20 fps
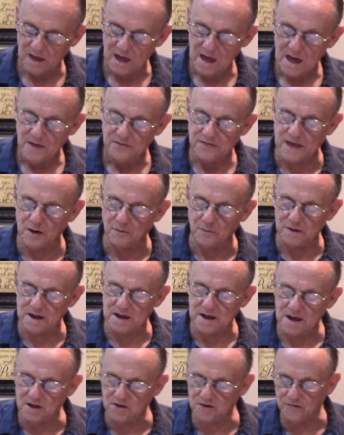that we
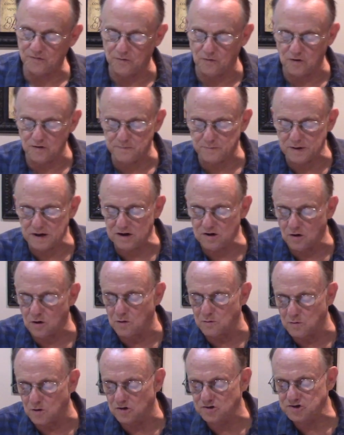henceforth be
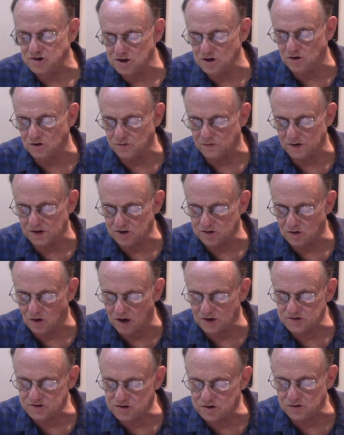no more children
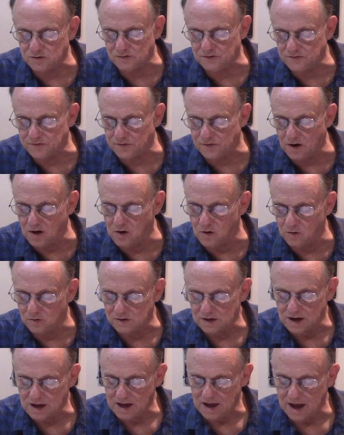tossed to and fro,
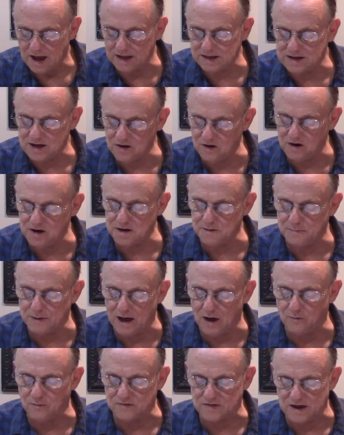and carried
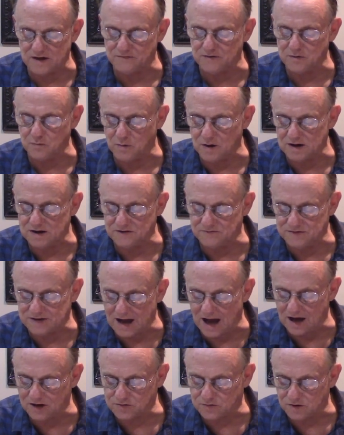about with every wind of
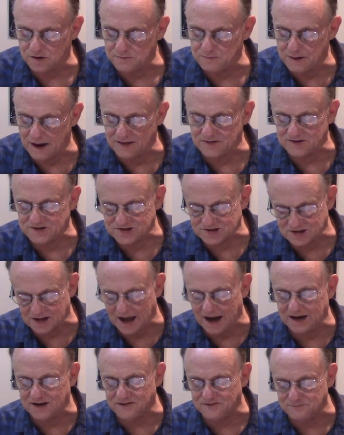doctrine, by the
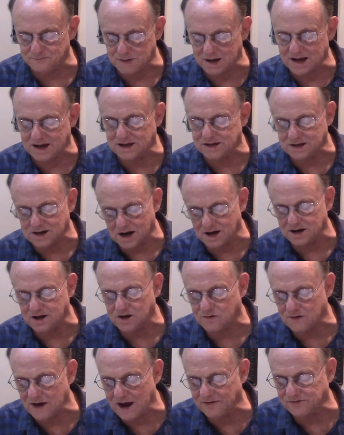sleight of men and cunning
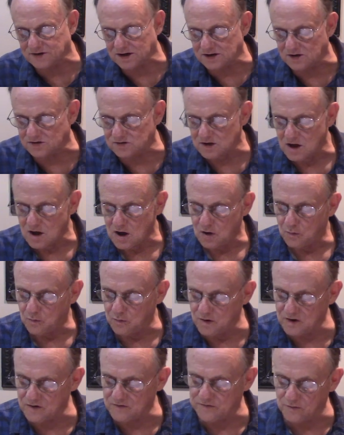craftiness,
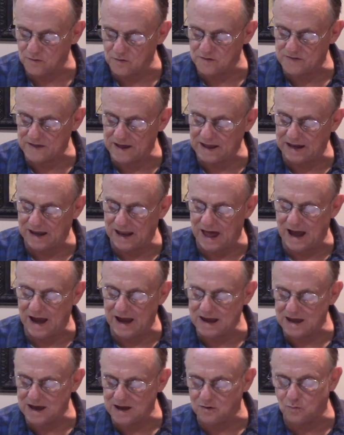wherefore they lie
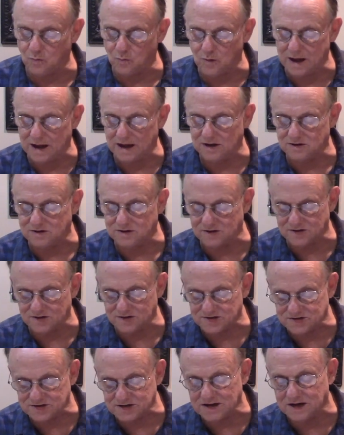in wait to
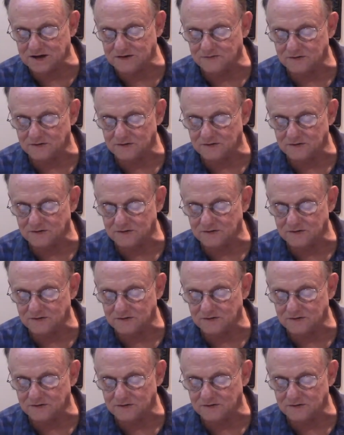deceive.